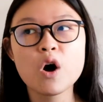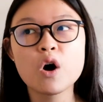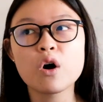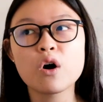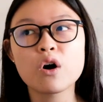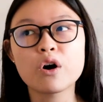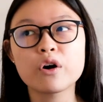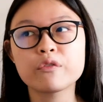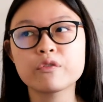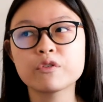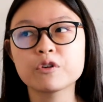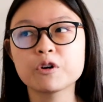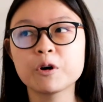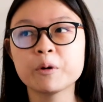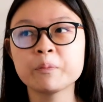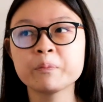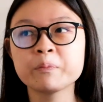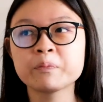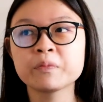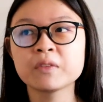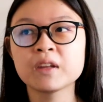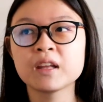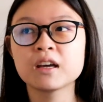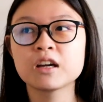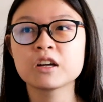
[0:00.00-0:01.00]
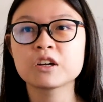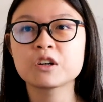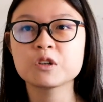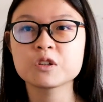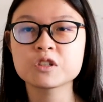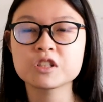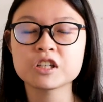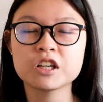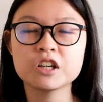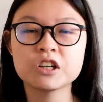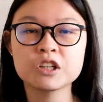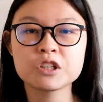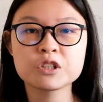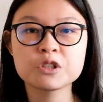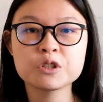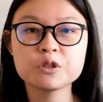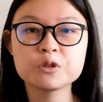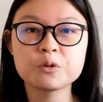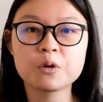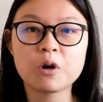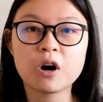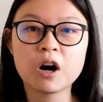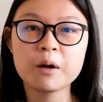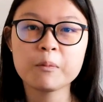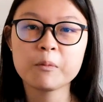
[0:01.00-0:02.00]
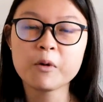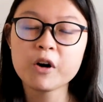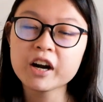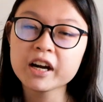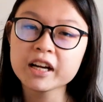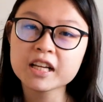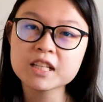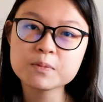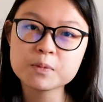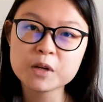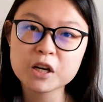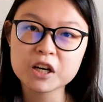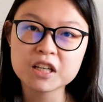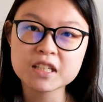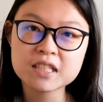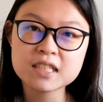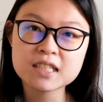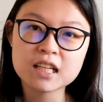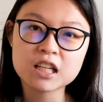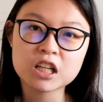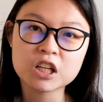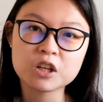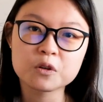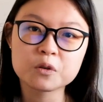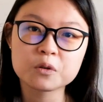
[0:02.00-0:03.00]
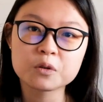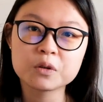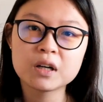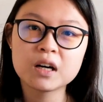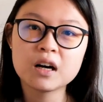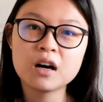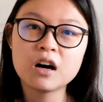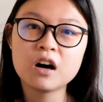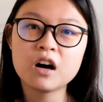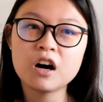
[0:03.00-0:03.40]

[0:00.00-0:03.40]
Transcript: or from crocheters who are more experienced than you,